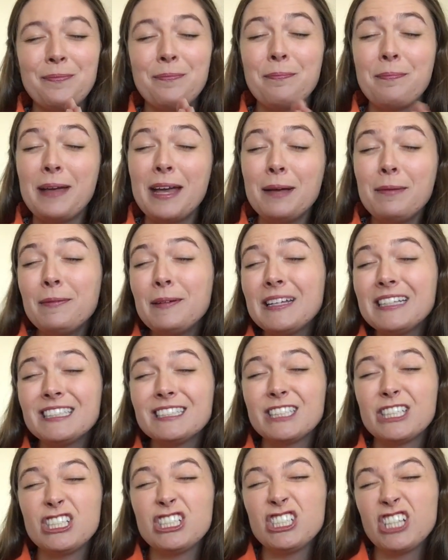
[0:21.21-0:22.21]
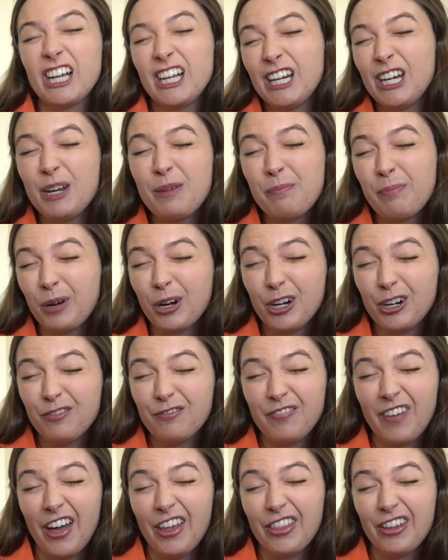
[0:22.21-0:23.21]
Maybe it's a shiny bird
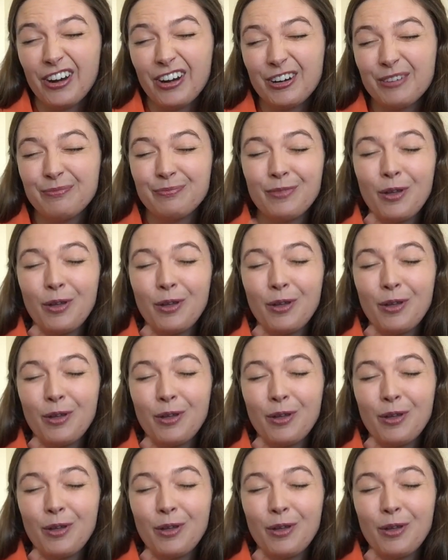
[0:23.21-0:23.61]
feather,